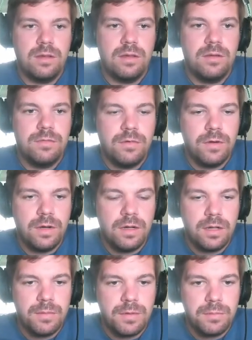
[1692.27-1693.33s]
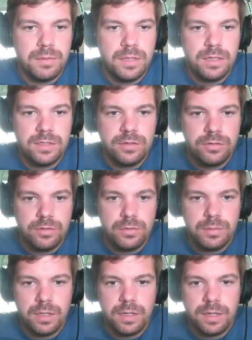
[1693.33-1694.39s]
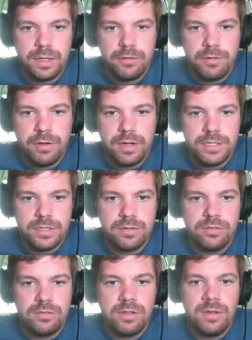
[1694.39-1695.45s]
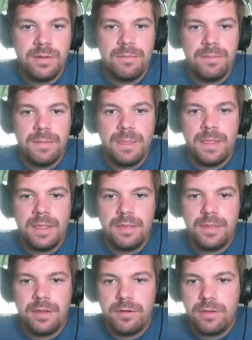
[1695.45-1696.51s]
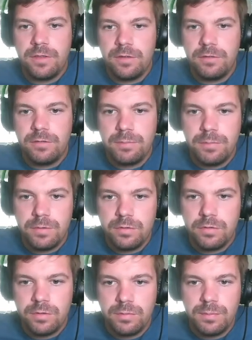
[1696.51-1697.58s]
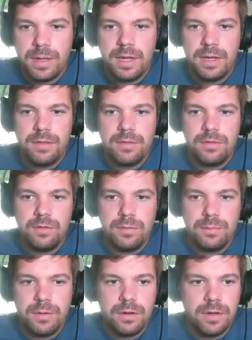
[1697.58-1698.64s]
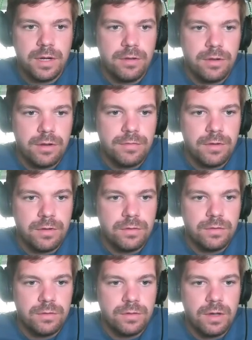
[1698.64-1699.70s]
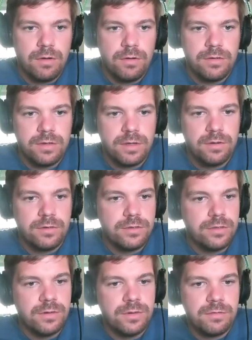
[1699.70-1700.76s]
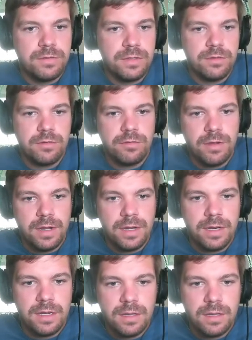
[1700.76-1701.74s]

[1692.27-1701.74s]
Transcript: avoid oncoming blockers or blocking interactions that are in their pursuit path to the ball carrier. If you hold RT-R2 and flick to the right